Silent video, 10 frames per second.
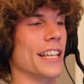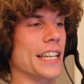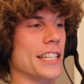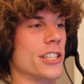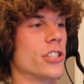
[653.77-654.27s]

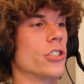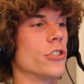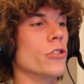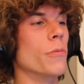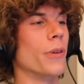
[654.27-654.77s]
Like it's
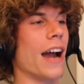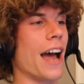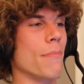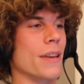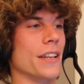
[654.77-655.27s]
super
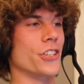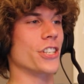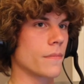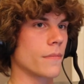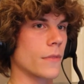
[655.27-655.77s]
high
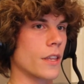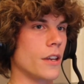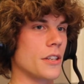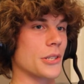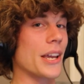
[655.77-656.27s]
pitched.
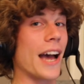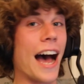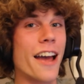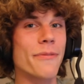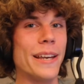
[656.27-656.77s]
So yeah,
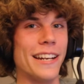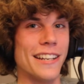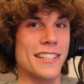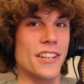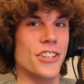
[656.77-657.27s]
I've made a
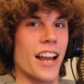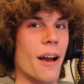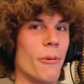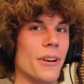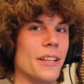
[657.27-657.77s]
decision.
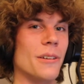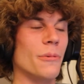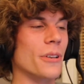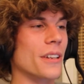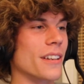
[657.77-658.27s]
I want to hear
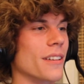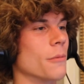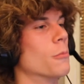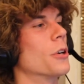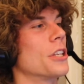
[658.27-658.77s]

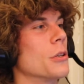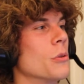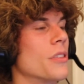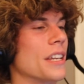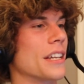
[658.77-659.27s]
what
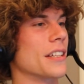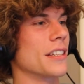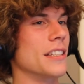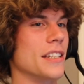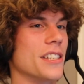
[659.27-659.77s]
you think
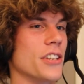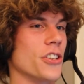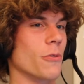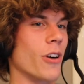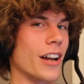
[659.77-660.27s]

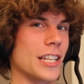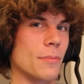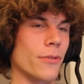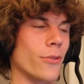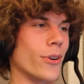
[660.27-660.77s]
decision wise
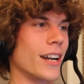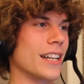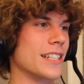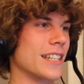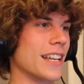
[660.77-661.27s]
before
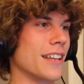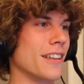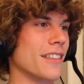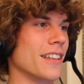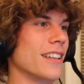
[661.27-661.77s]
I say
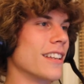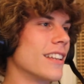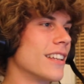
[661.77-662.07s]
anything.